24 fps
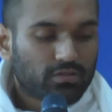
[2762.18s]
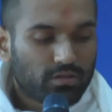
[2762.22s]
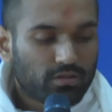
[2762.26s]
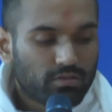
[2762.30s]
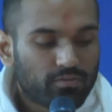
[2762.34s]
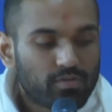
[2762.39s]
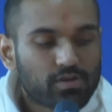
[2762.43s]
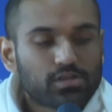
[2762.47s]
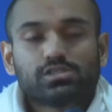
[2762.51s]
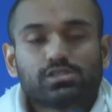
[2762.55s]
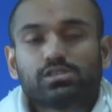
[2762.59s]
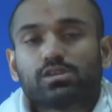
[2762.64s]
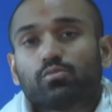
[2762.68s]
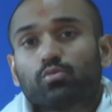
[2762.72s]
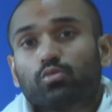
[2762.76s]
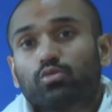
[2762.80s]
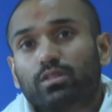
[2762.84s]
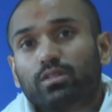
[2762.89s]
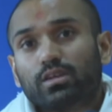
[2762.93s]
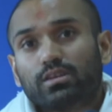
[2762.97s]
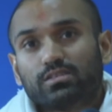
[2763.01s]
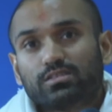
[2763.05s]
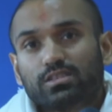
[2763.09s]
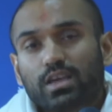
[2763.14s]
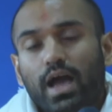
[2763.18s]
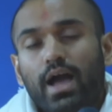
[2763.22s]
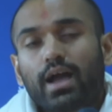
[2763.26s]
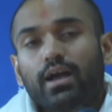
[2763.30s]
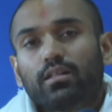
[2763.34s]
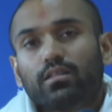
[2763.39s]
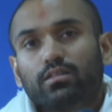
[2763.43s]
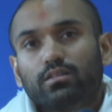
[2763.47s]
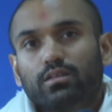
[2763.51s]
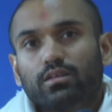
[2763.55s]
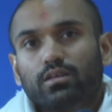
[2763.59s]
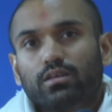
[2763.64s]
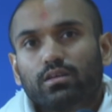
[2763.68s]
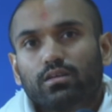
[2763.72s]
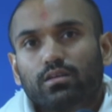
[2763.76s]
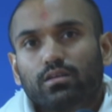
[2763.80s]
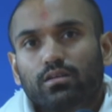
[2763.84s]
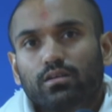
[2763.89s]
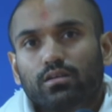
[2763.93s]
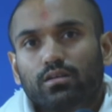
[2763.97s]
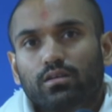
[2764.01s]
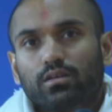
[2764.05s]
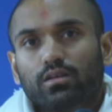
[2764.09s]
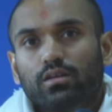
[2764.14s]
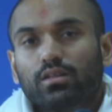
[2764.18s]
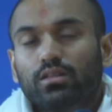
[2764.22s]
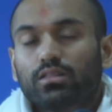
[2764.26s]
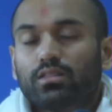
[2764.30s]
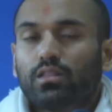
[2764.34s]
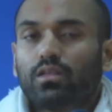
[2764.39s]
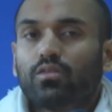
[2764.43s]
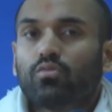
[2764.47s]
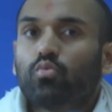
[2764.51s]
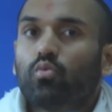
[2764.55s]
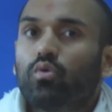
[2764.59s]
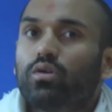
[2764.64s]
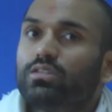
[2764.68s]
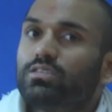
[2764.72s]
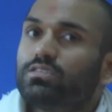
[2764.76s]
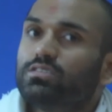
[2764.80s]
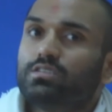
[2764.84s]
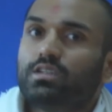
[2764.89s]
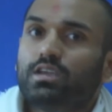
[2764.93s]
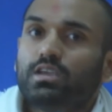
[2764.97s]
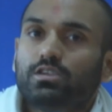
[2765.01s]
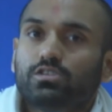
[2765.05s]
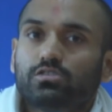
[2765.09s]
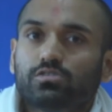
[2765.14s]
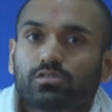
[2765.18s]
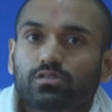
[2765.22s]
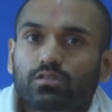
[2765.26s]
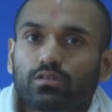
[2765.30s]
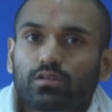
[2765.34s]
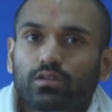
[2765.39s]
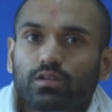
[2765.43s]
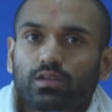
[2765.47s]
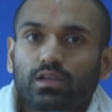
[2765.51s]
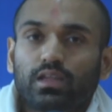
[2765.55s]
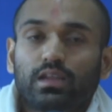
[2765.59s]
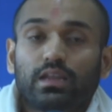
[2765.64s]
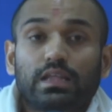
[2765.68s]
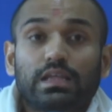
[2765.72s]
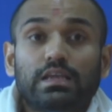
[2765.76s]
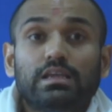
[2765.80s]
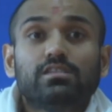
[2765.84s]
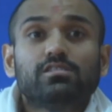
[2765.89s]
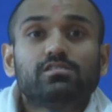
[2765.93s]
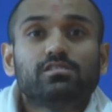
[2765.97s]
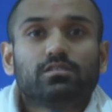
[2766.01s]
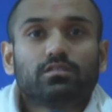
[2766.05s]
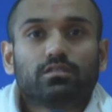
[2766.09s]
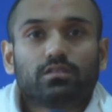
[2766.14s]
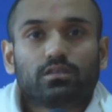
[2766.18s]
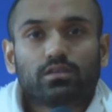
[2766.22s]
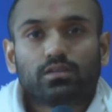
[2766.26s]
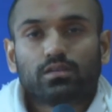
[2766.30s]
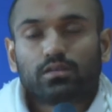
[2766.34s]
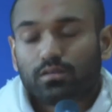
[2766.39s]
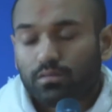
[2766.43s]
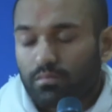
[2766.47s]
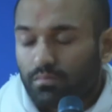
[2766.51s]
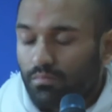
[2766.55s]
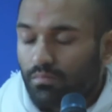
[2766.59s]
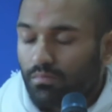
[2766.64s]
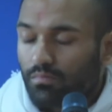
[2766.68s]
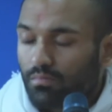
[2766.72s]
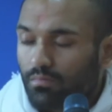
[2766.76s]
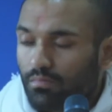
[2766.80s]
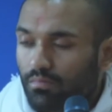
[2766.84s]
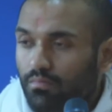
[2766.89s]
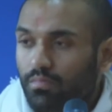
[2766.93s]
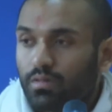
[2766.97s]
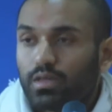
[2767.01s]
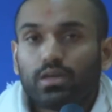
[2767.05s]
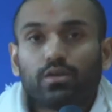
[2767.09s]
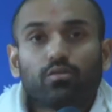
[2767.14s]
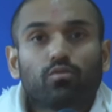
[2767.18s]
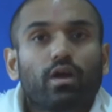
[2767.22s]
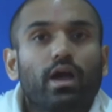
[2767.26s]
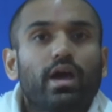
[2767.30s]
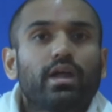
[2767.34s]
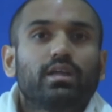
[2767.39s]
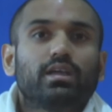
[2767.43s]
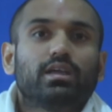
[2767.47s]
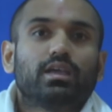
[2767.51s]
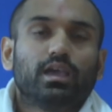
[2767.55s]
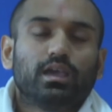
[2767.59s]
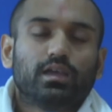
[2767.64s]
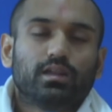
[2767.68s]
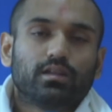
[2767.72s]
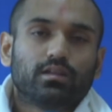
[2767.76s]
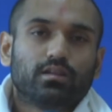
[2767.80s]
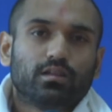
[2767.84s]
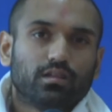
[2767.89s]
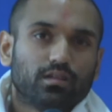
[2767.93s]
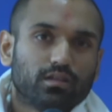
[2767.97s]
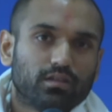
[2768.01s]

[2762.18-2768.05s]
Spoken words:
the vachanamrut exactly, then one's nature can easily be eradicated.